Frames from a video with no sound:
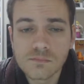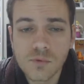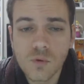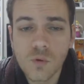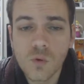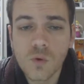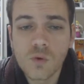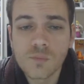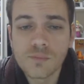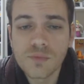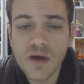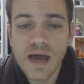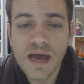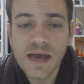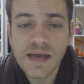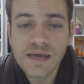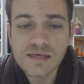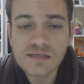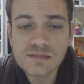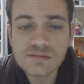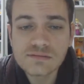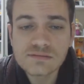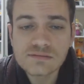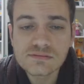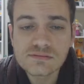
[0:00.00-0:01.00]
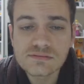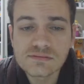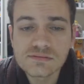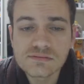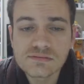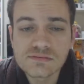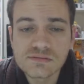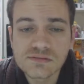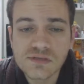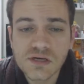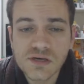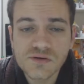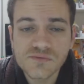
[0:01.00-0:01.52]
poor pay,
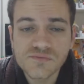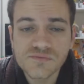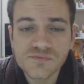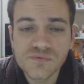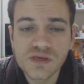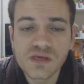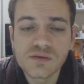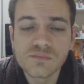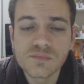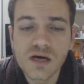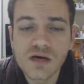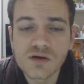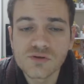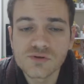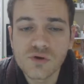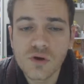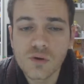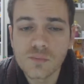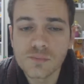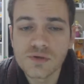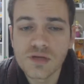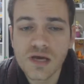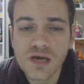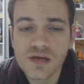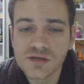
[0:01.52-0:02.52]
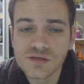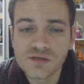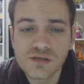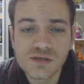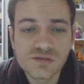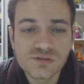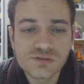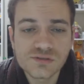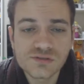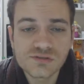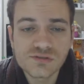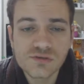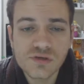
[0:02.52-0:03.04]
a female-dominated
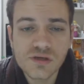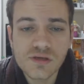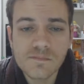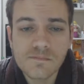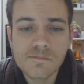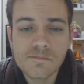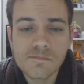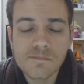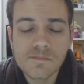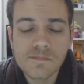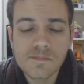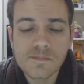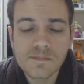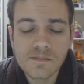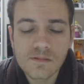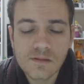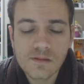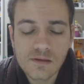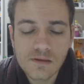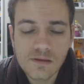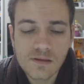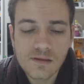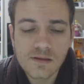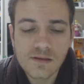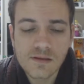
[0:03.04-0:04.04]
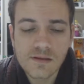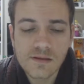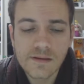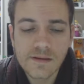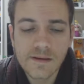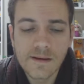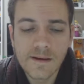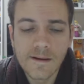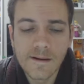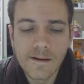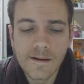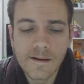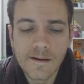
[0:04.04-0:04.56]
industry,
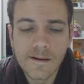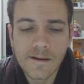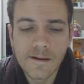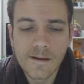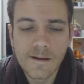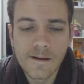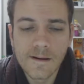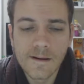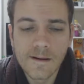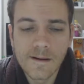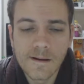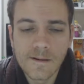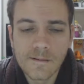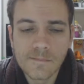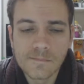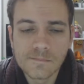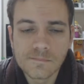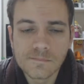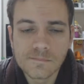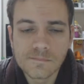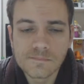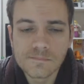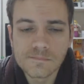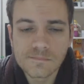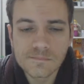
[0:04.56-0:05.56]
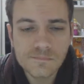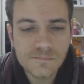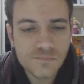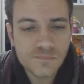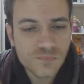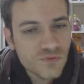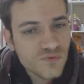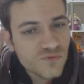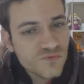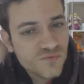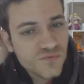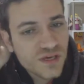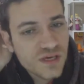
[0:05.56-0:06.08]
the
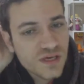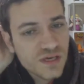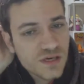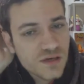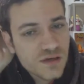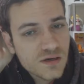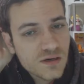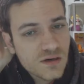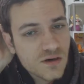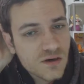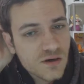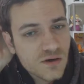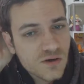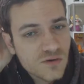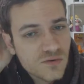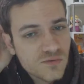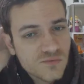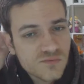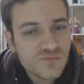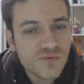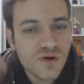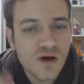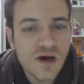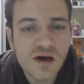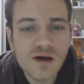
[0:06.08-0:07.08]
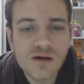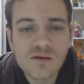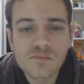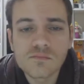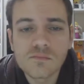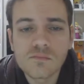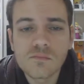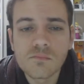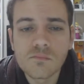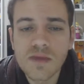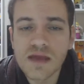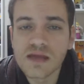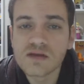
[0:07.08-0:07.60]
fear of
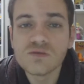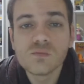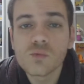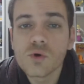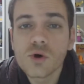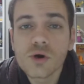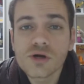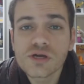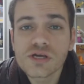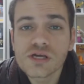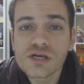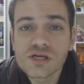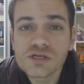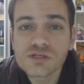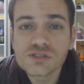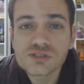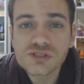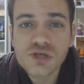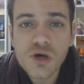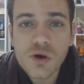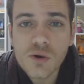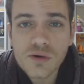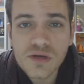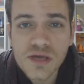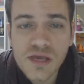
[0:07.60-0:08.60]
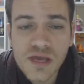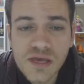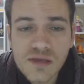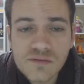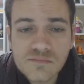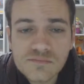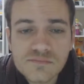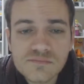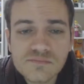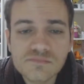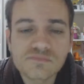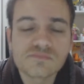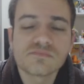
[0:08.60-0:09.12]
men working in childcare.
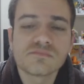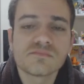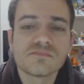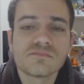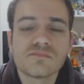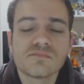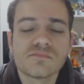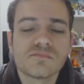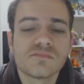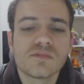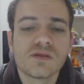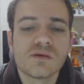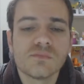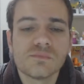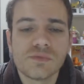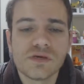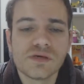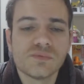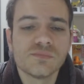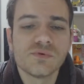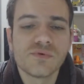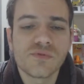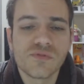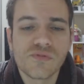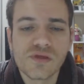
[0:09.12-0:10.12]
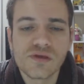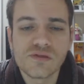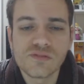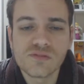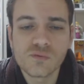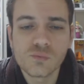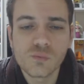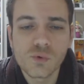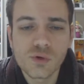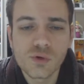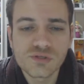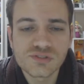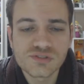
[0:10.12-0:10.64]
People think
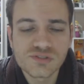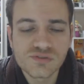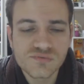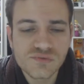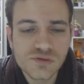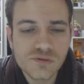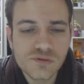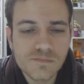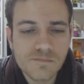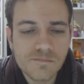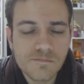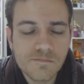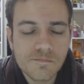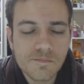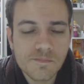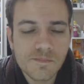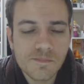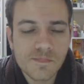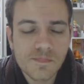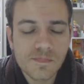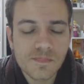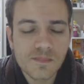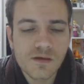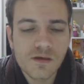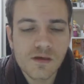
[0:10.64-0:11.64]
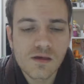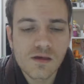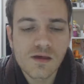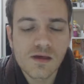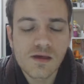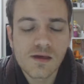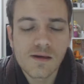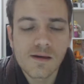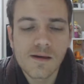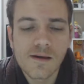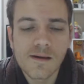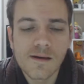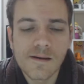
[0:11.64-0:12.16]
the worst of you,
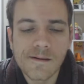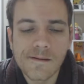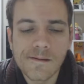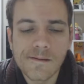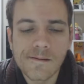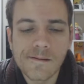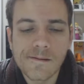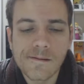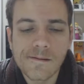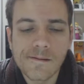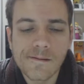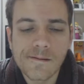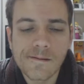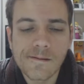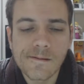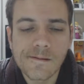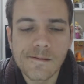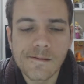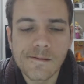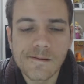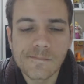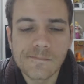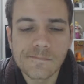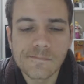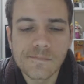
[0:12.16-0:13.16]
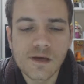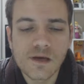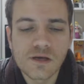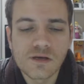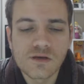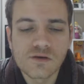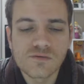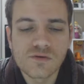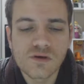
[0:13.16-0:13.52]
and